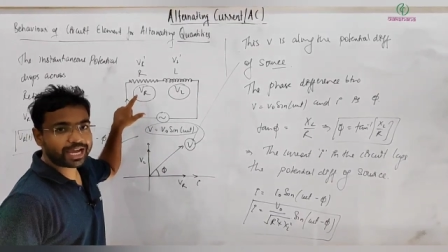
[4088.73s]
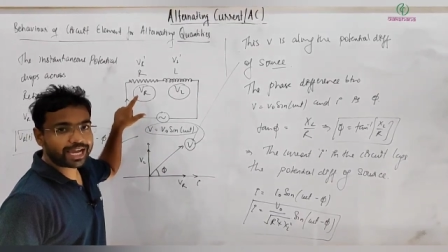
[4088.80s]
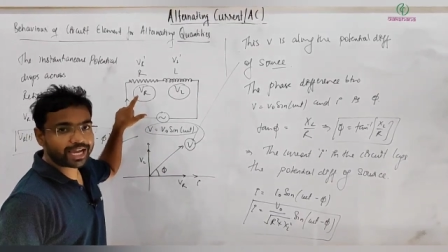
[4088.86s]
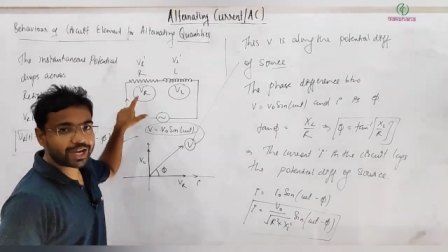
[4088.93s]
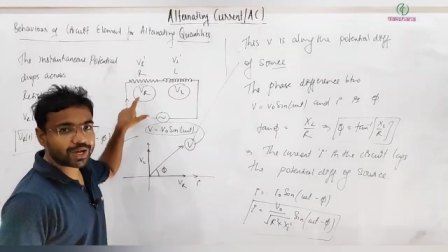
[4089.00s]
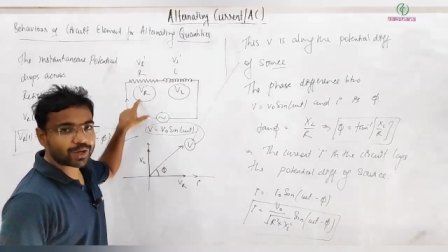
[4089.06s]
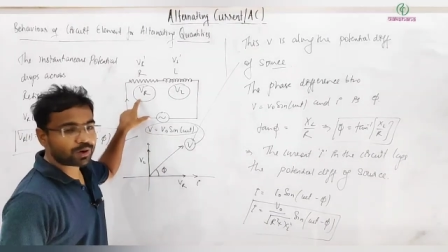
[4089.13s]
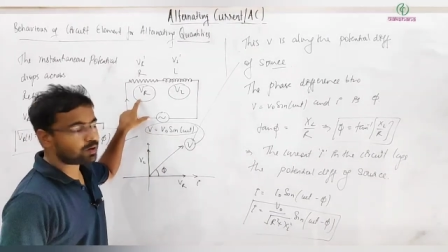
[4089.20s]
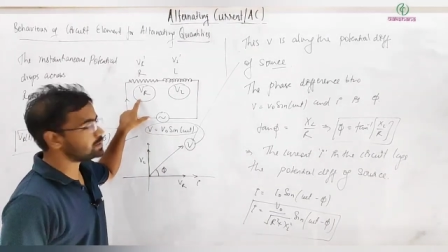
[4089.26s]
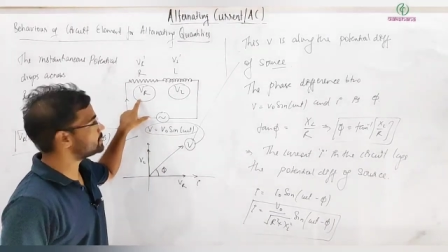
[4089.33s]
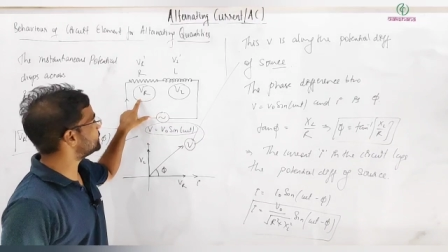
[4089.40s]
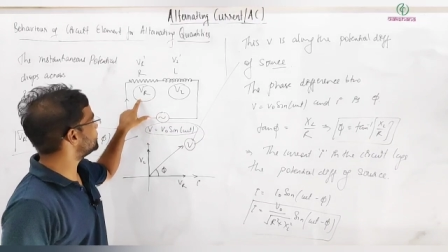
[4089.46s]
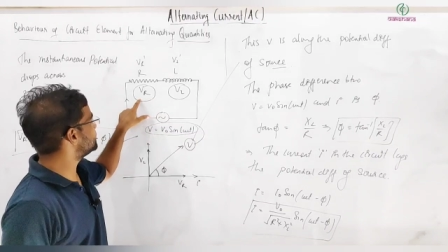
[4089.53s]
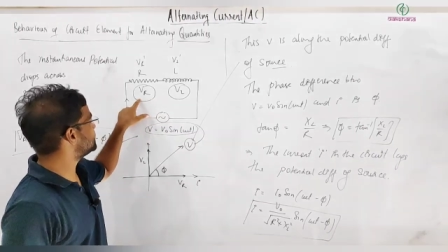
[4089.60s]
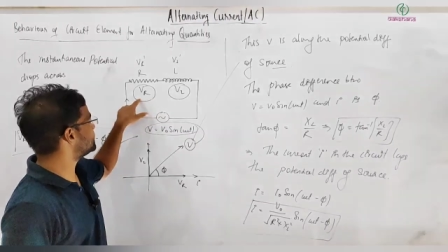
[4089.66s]
across
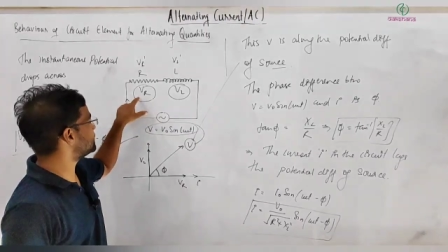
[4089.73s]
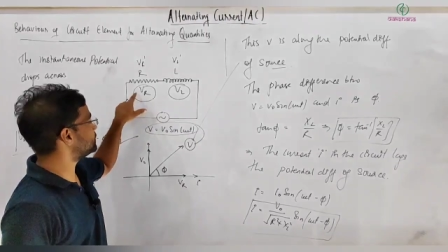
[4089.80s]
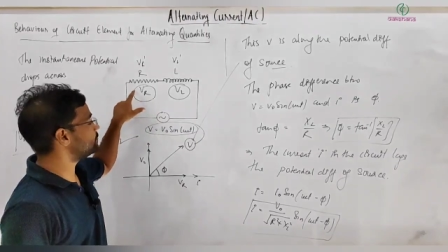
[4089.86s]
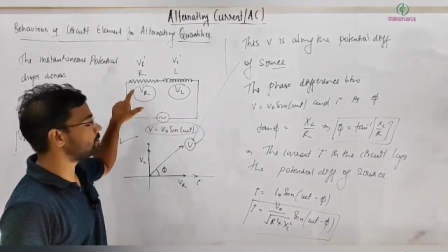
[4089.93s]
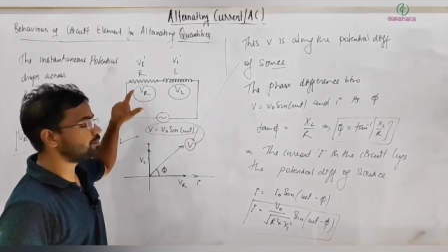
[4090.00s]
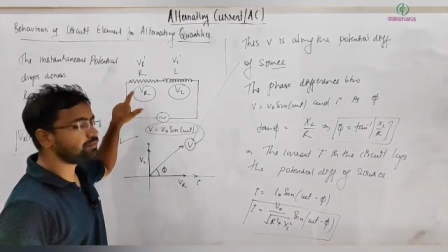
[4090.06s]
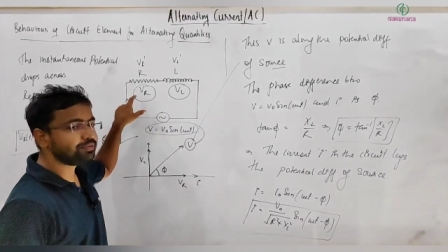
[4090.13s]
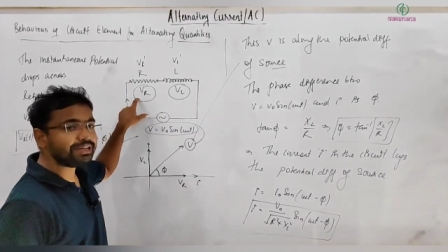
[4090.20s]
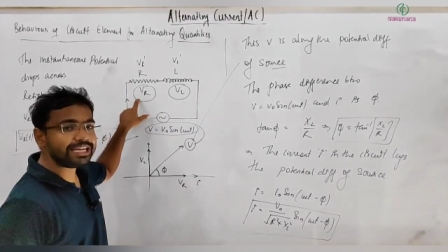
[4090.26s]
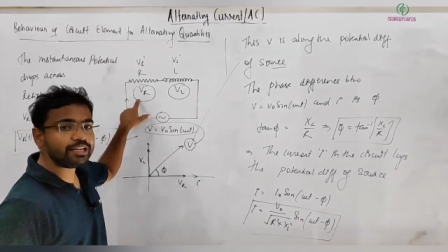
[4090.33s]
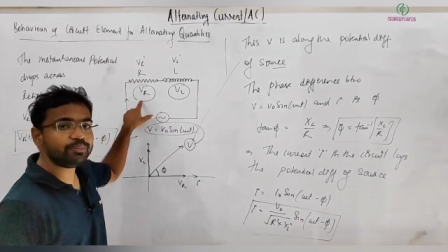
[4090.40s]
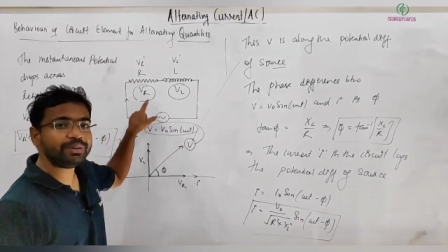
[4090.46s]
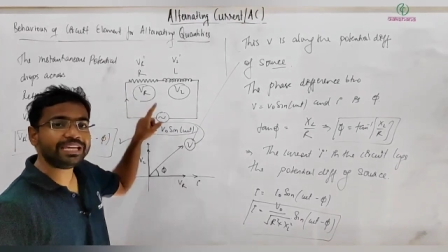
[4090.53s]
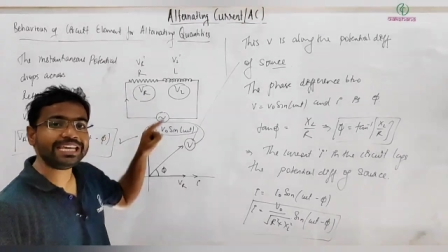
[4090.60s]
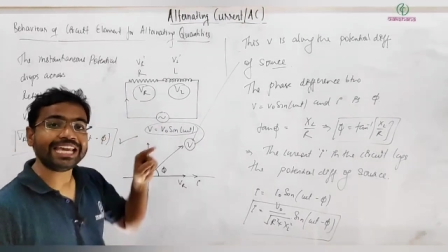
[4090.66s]
resistor
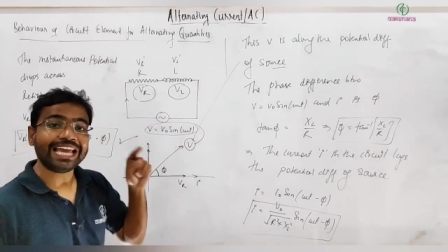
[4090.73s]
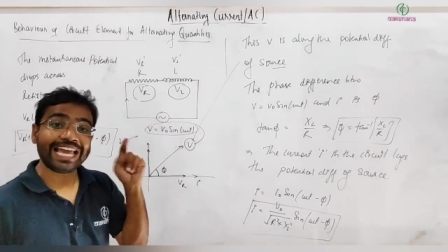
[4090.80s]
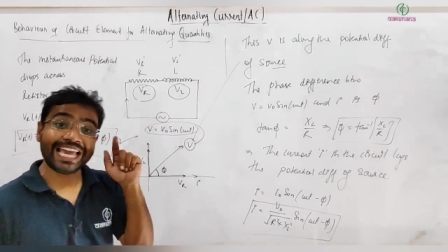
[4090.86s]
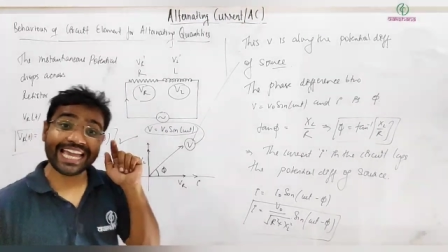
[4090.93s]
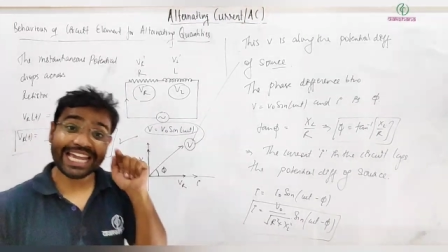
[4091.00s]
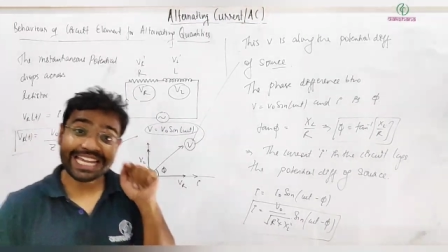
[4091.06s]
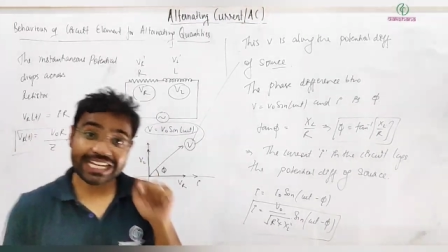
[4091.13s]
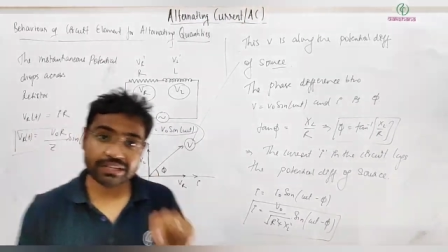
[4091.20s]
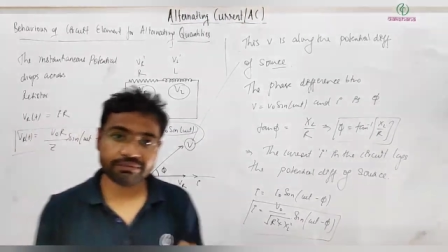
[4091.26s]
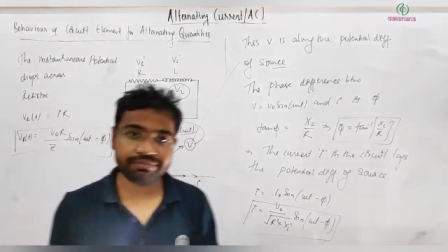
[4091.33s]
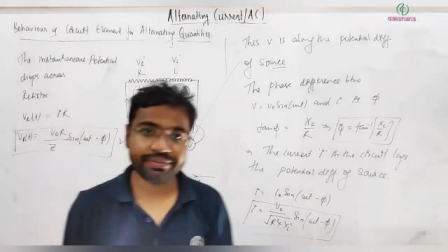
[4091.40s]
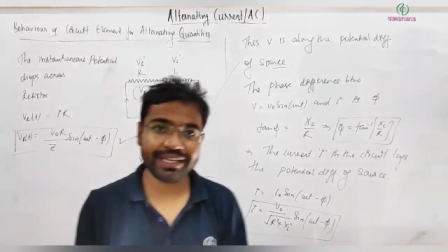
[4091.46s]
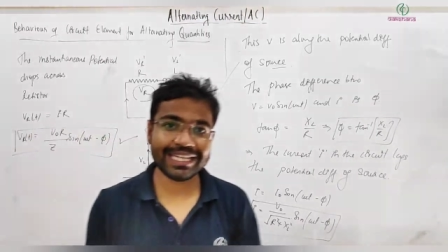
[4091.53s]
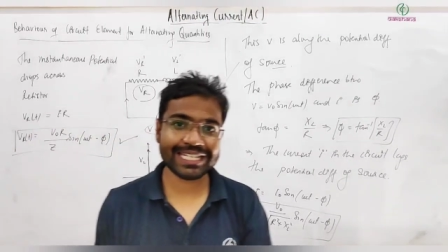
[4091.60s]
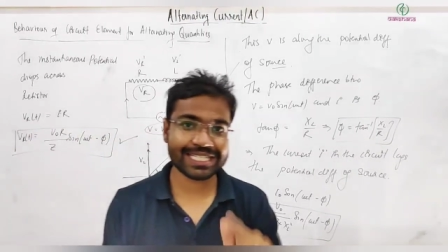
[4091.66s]
will be in
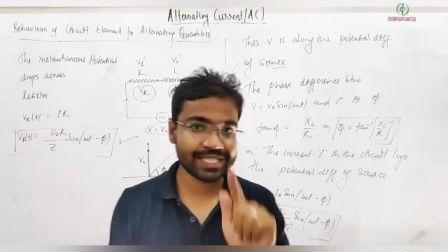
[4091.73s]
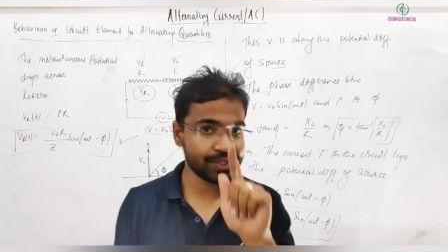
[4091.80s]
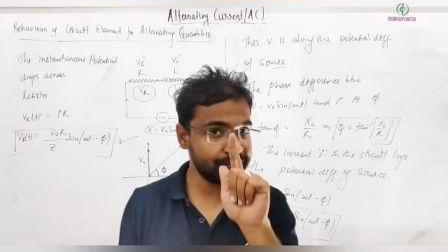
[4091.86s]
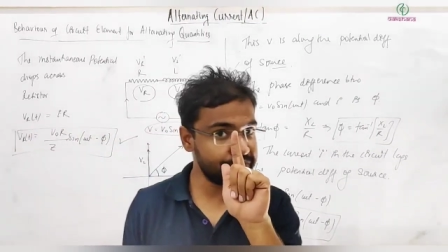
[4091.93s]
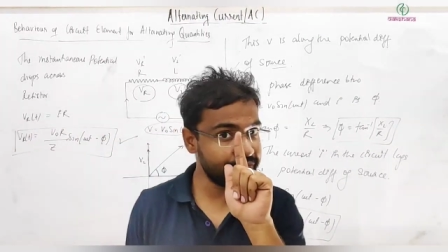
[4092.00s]
phase